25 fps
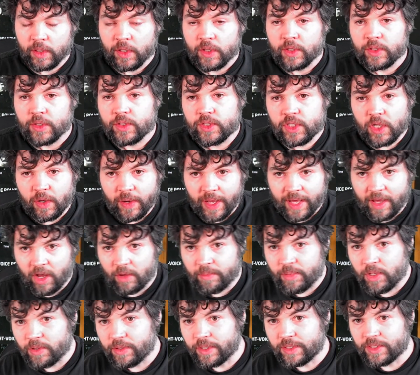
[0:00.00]
So I
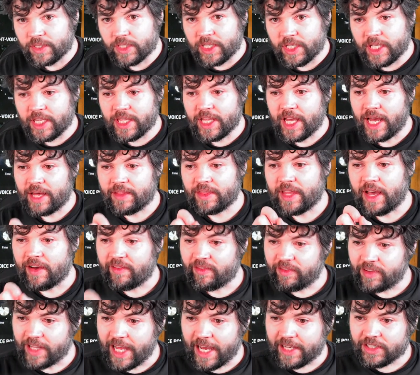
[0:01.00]
hope you can see that
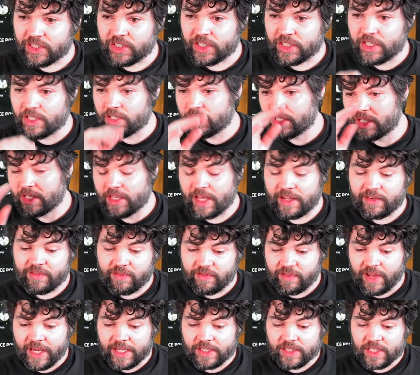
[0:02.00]
flashes and then
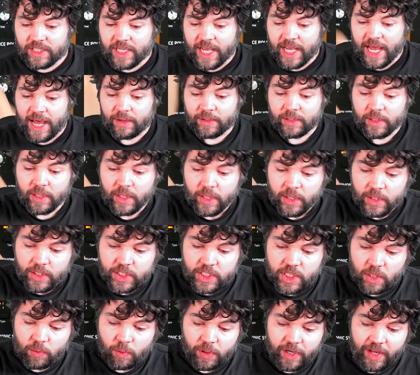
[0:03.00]
fades out.
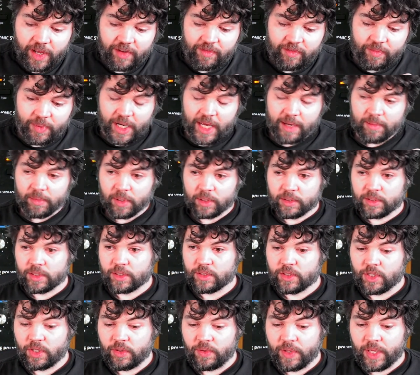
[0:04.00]
So what I've been able to
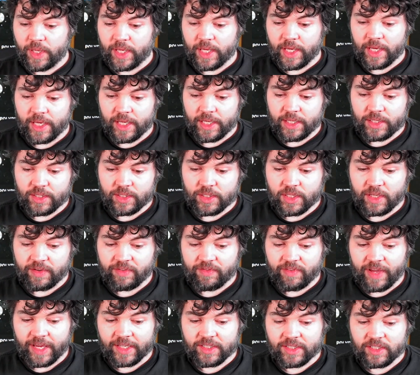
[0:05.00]
do here is
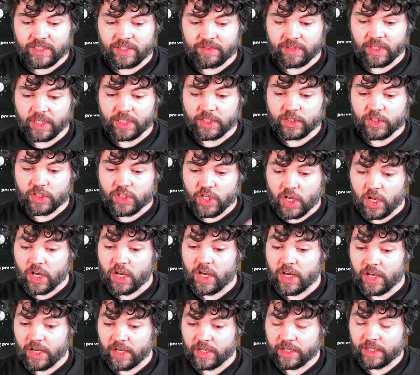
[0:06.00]
effectively
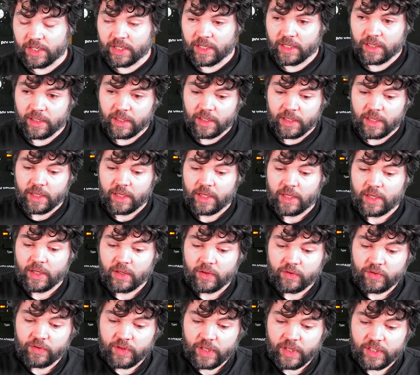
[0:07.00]
turn
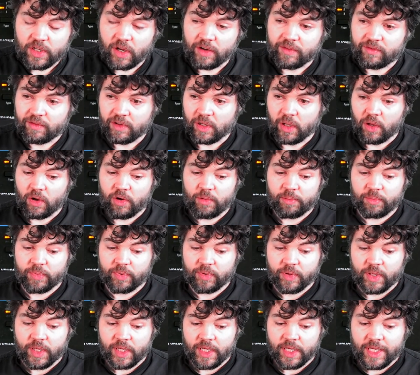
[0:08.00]
this envelope
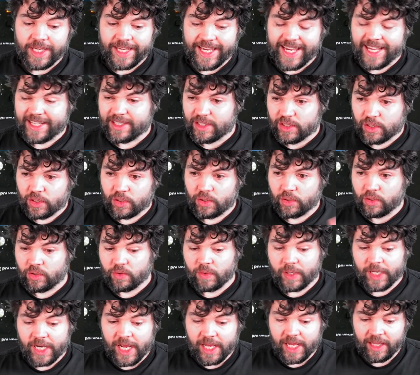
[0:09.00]
into
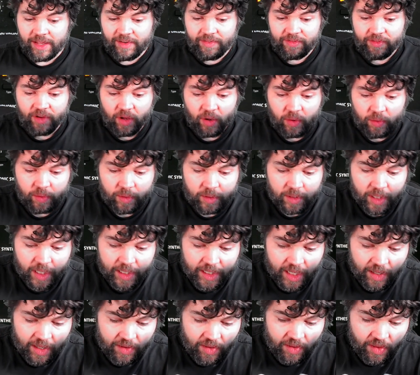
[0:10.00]
an LFO.
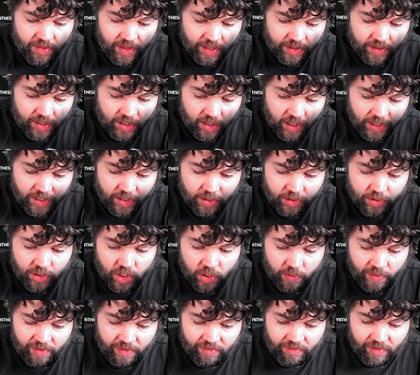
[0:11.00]
Another thing that I can
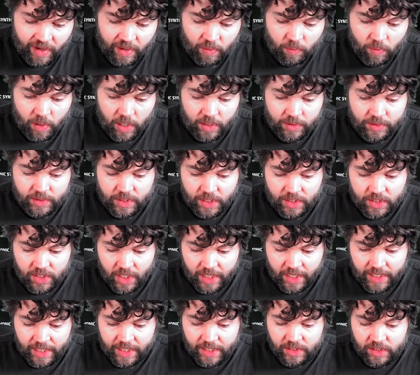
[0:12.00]
do if I want is I
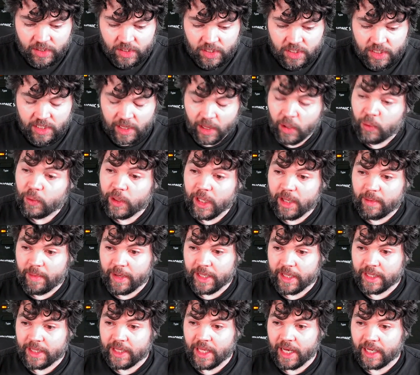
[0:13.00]
can slew limit
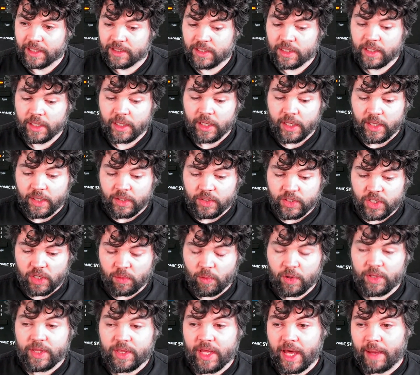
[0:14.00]
that. So
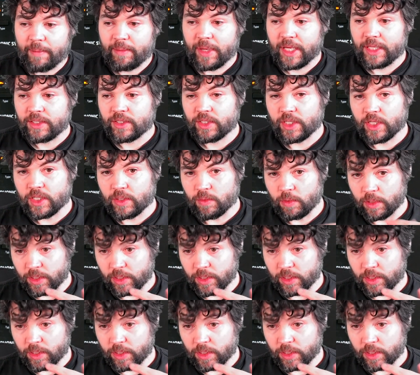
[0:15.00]
what that means is, what